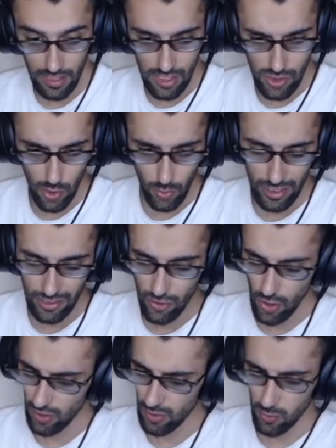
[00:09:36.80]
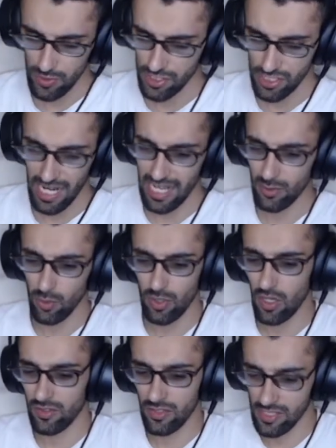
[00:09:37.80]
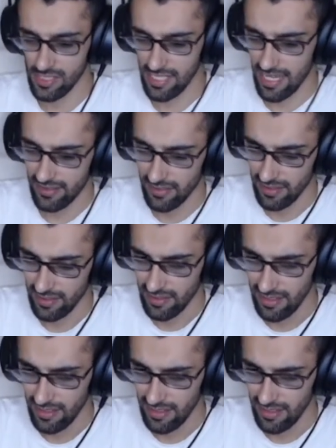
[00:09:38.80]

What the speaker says: So he took, which I don't understand,